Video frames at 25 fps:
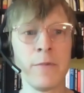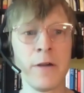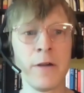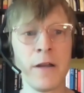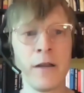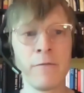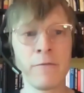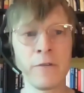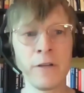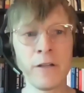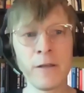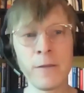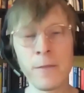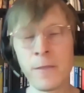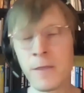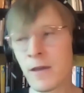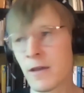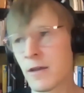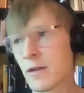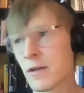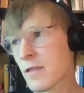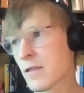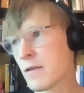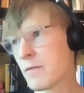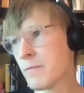but I really
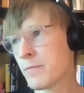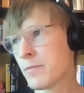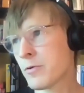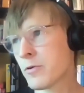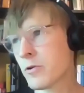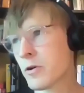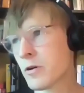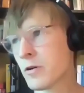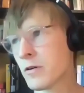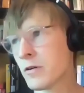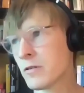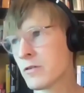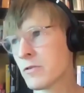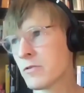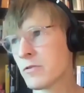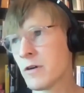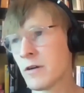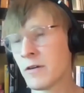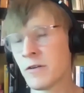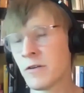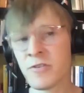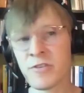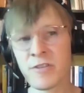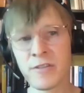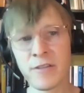think it's important to
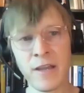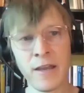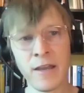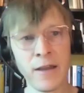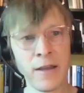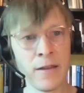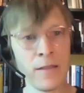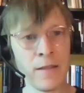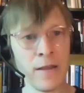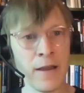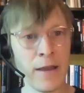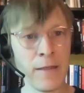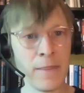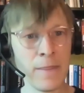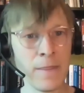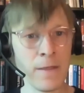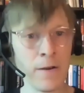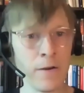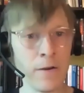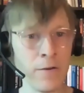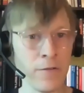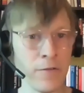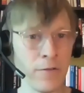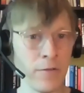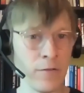understand that
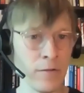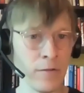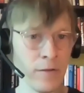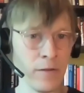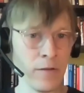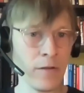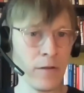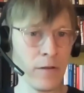there's